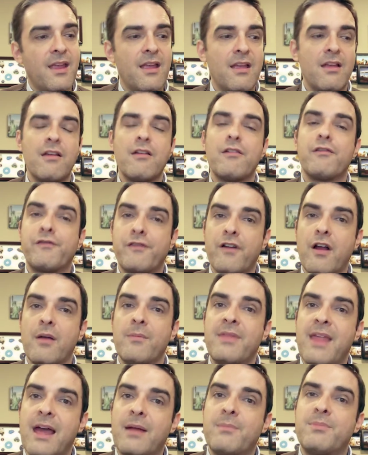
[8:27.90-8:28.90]
from
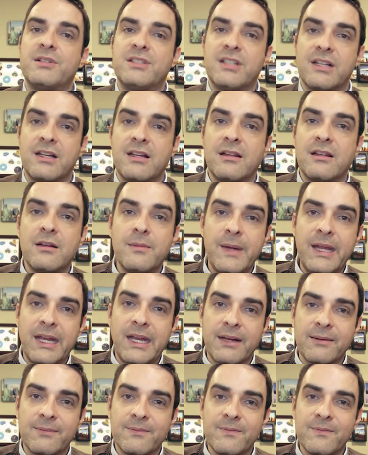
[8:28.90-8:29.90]
that particular
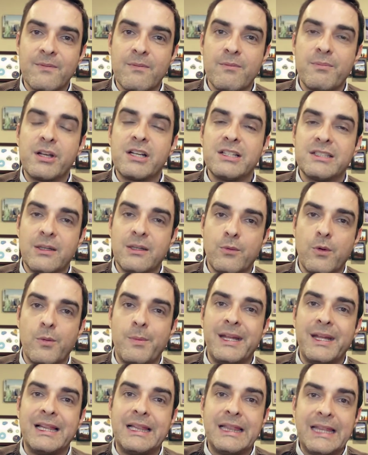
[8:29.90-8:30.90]
meeting because it will be
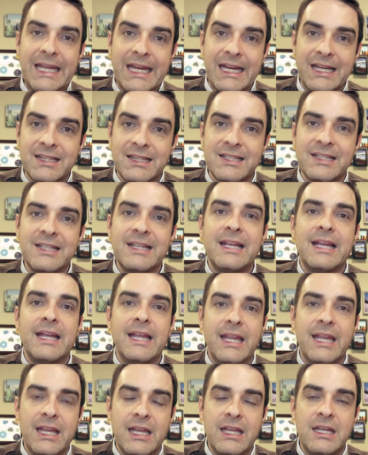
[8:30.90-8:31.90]
linked
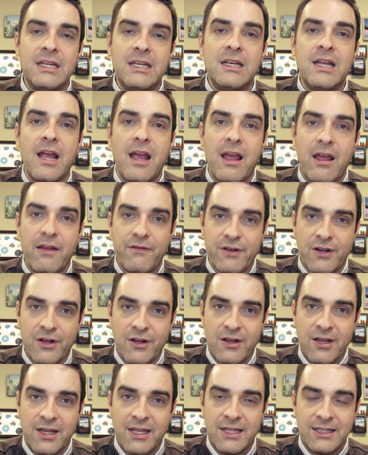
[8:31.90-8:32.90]
in Evernote,
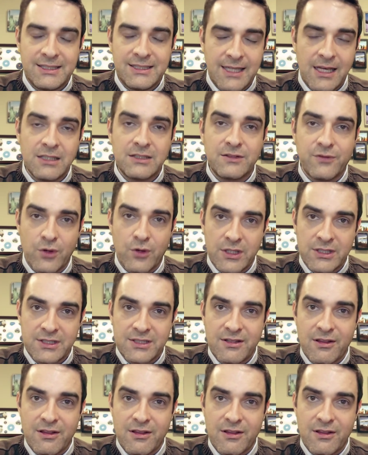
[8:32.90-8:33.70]
in Salesforce.